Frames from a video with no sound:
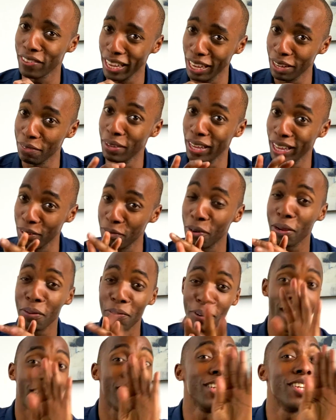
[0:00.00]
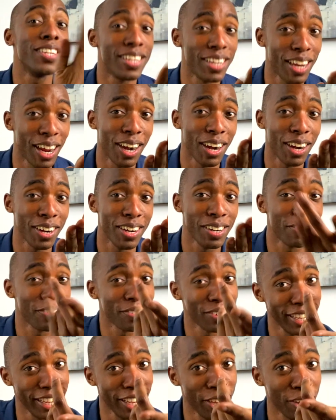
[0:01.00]
Edmund. We were concerned for
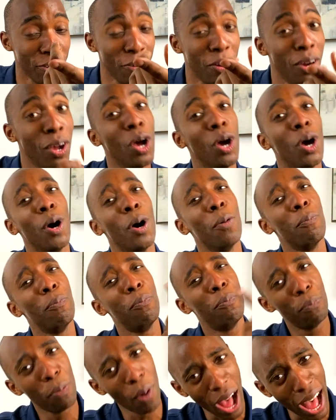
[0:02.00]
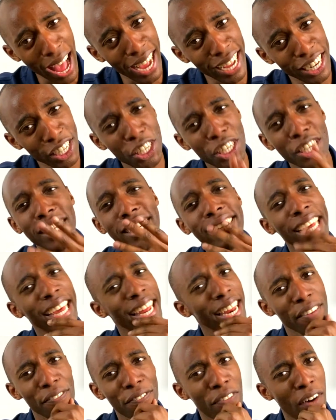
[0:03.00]
you. But you
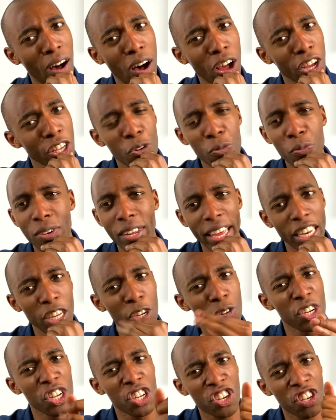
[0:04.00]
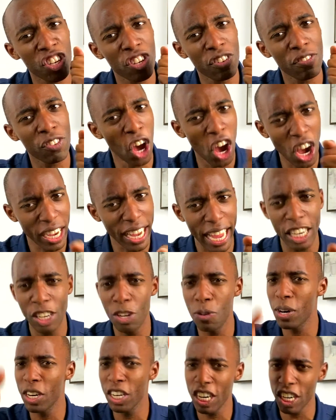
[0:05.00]
didn't fall. You did it. You just took it. You
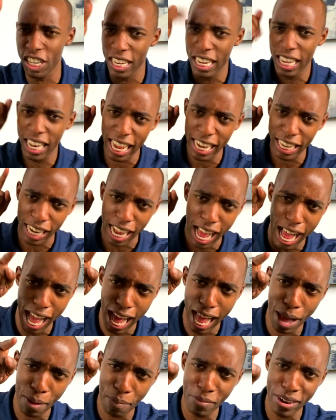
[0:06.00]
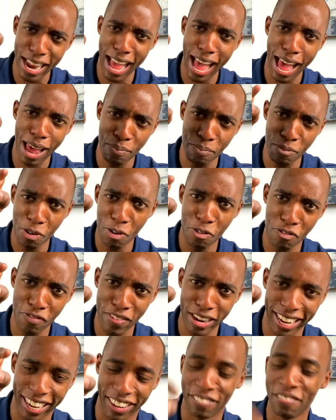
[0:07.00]
were just like, I'm not
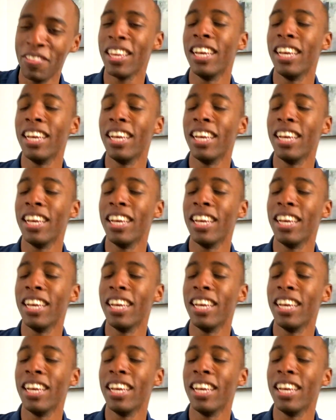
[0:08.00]
moving.